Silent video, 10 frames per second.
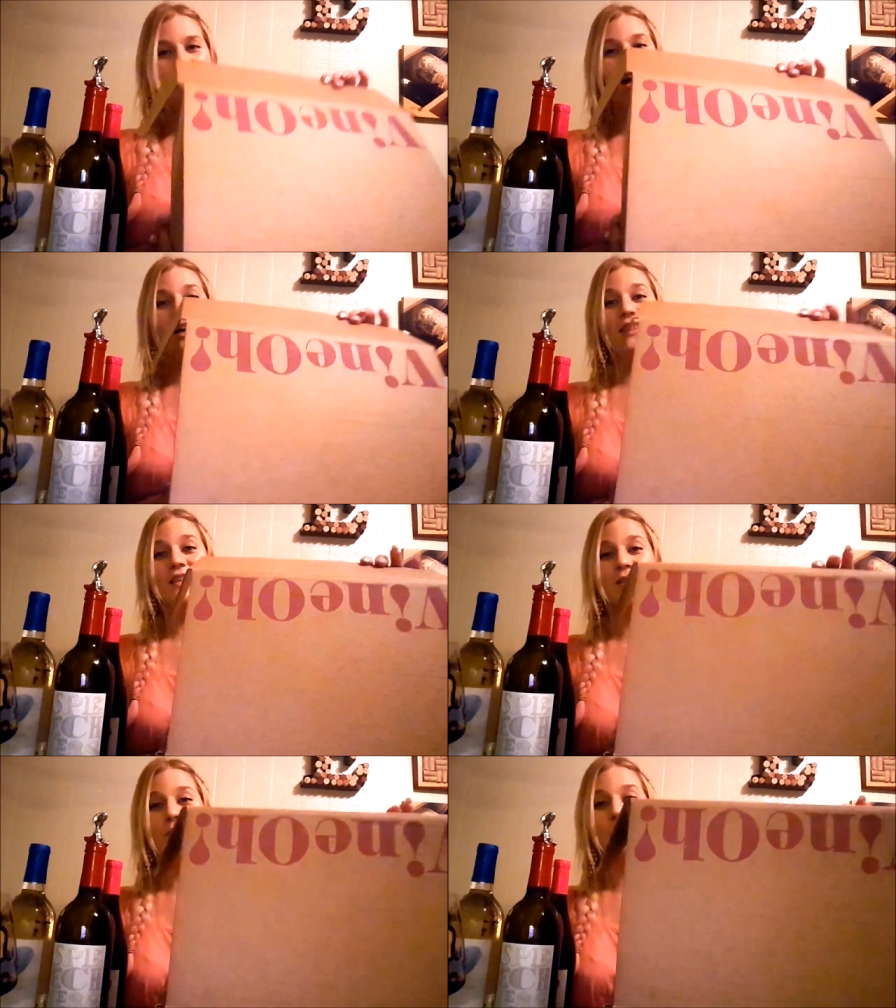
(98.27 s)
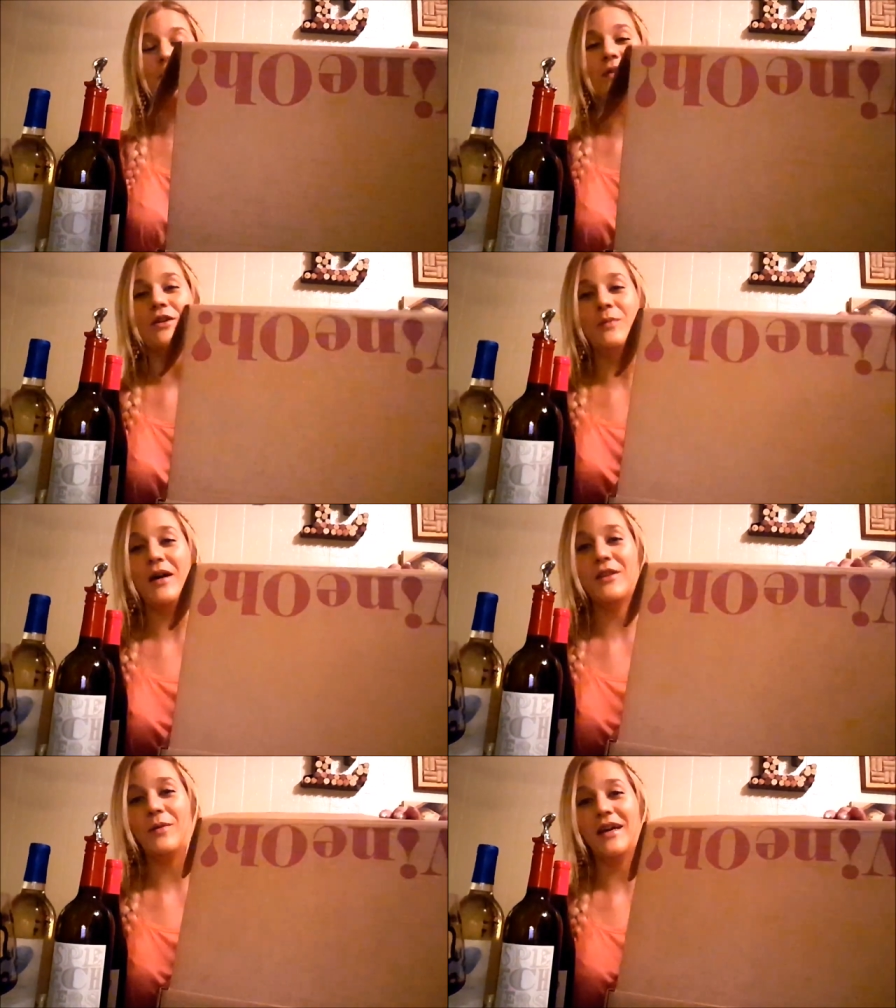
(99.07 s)
Uh, the subscription, oh,
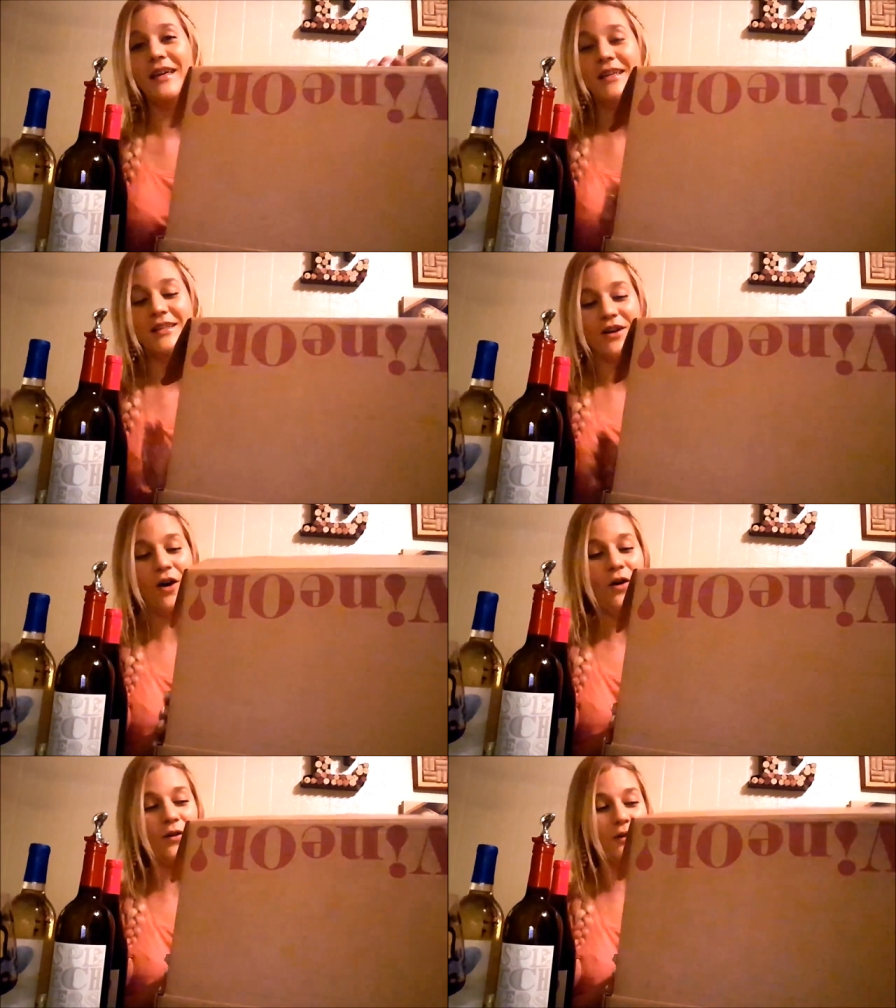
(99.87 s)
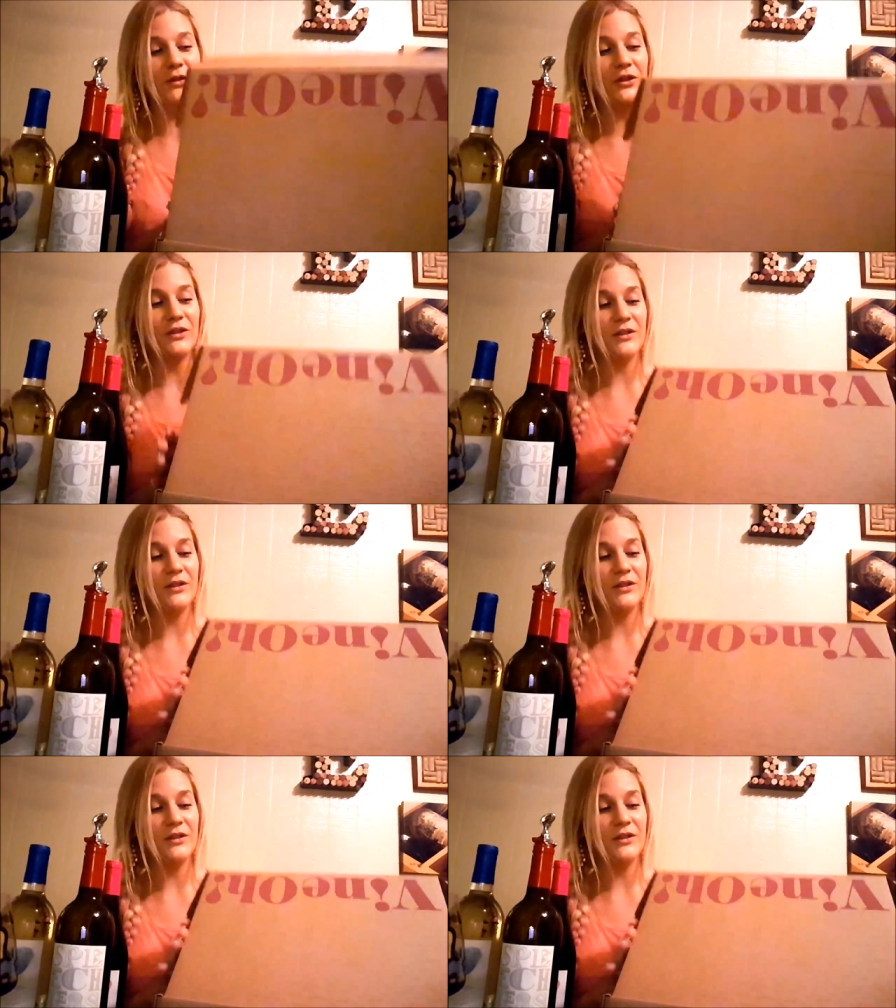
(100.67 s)
by the way, is called,